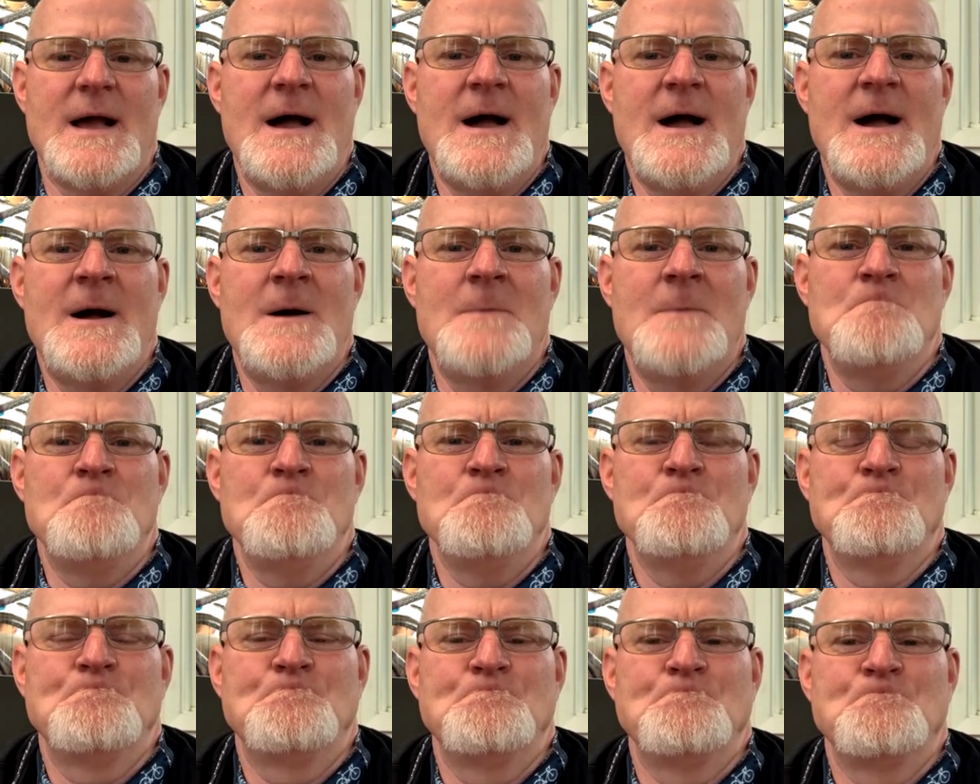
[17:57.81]
Um,
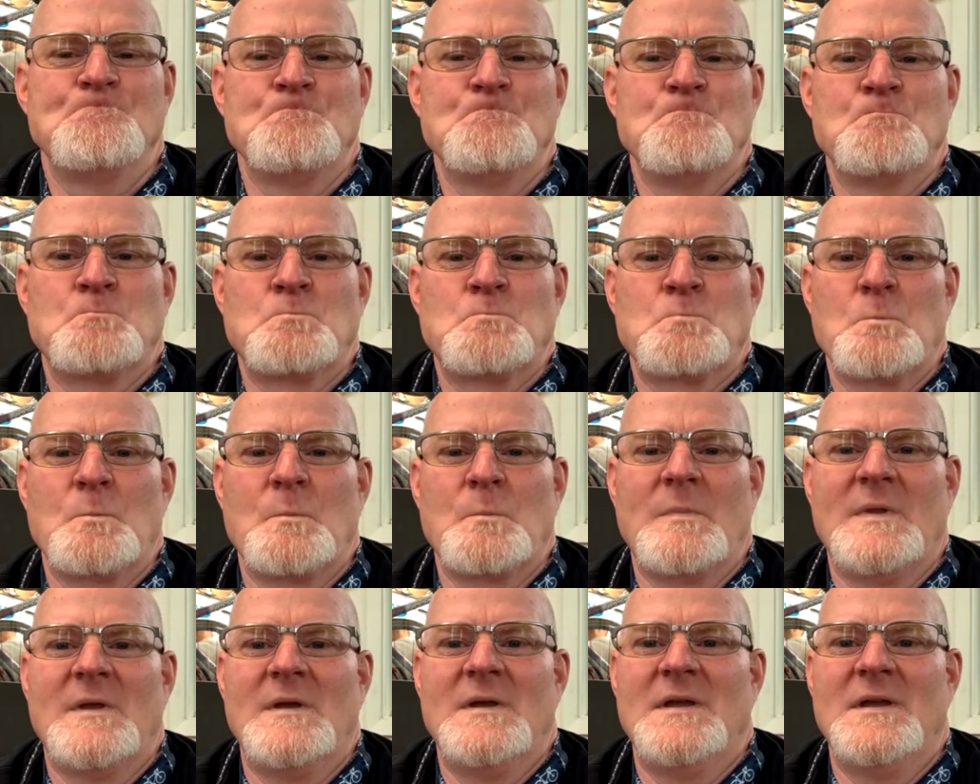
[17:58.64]

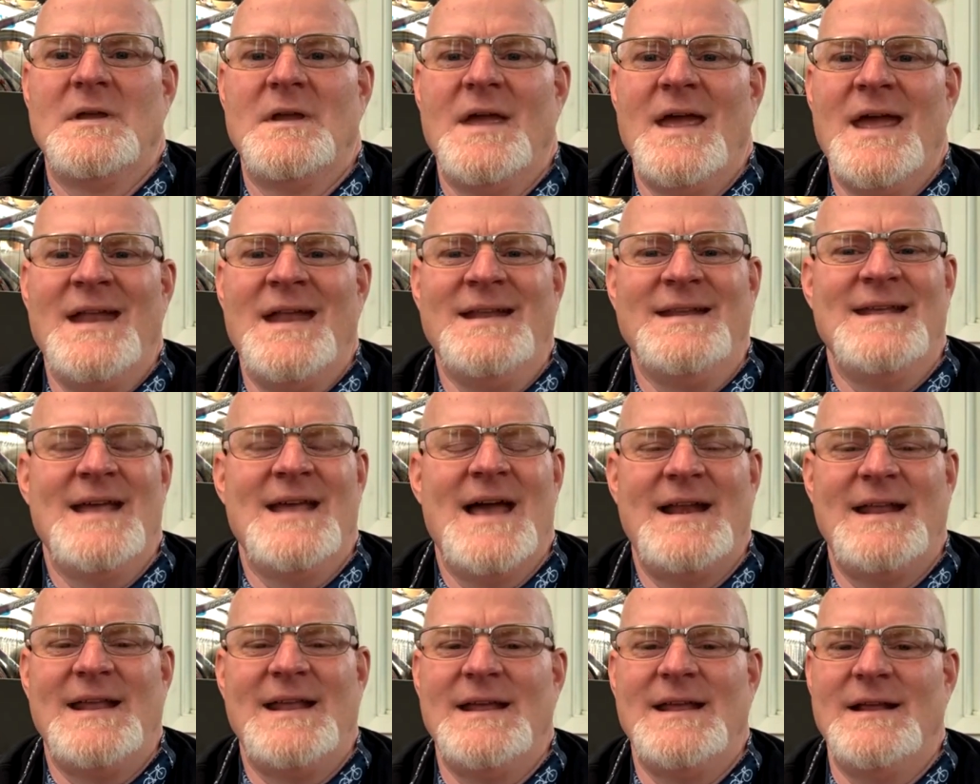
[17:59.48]
and
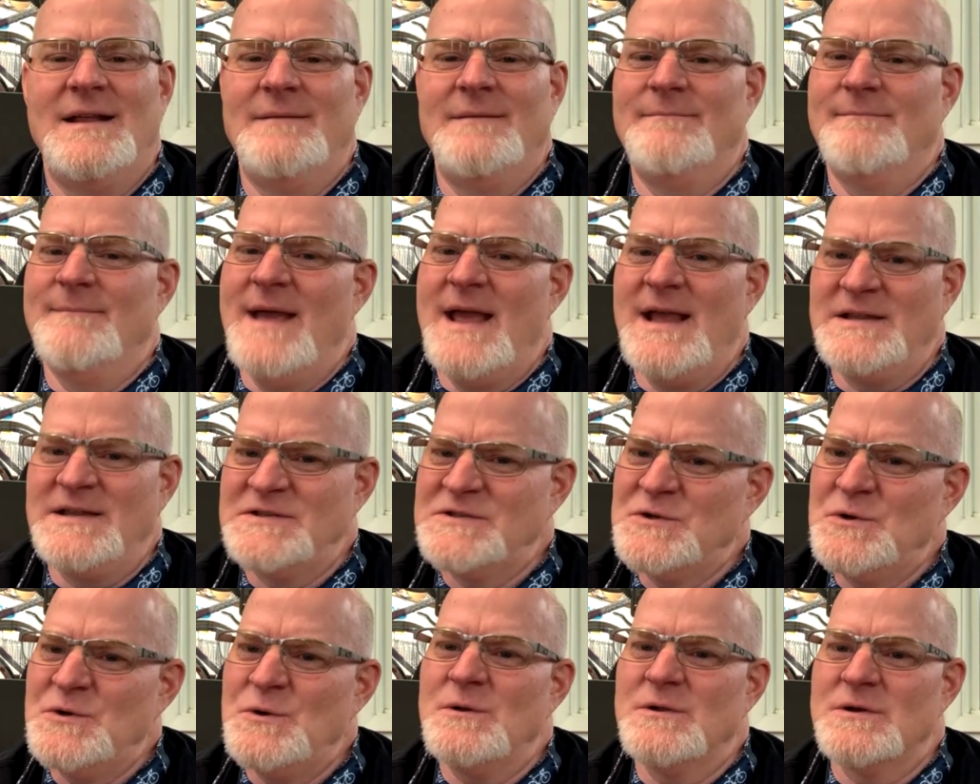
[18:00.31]
Yeti makes
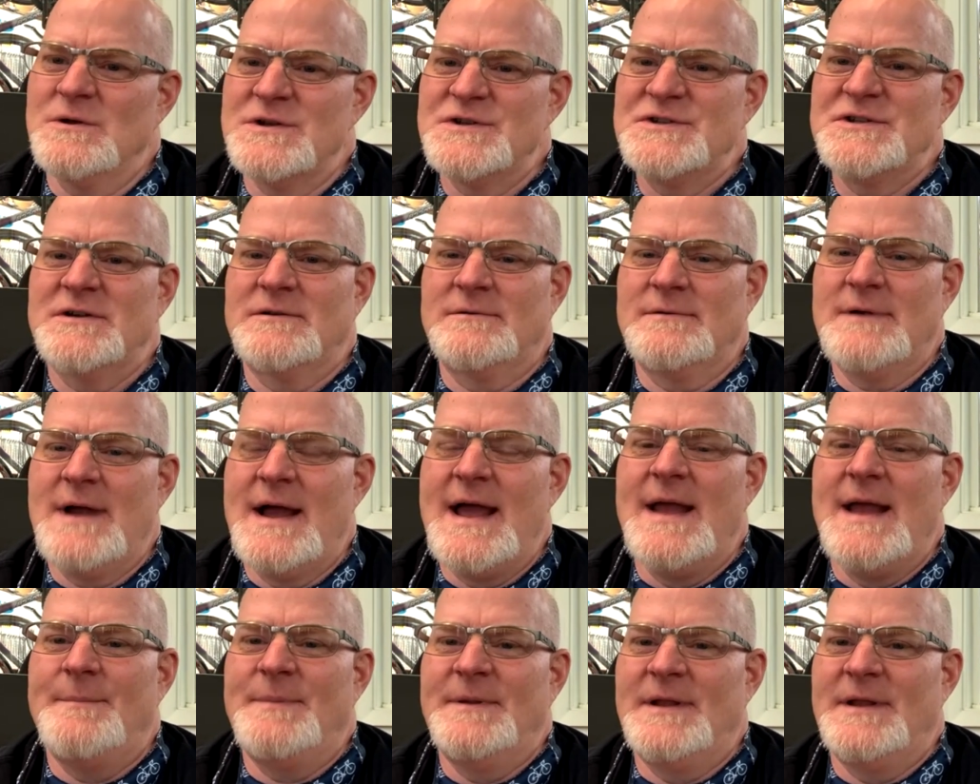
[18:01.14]
coolers, you're
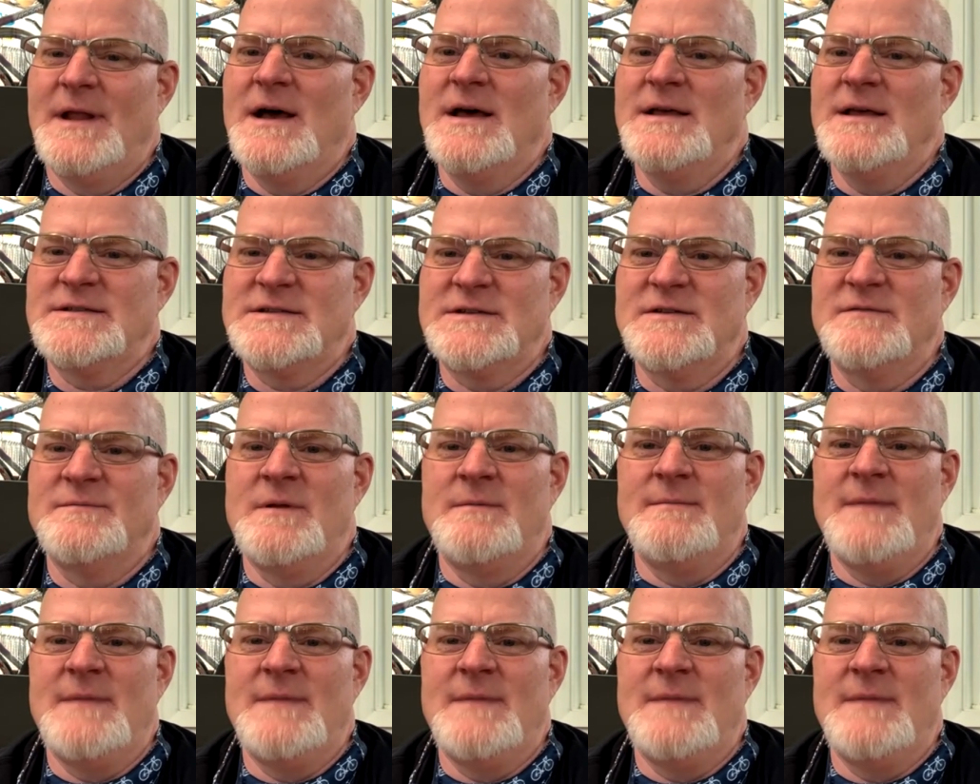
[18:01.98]
right, but they also have been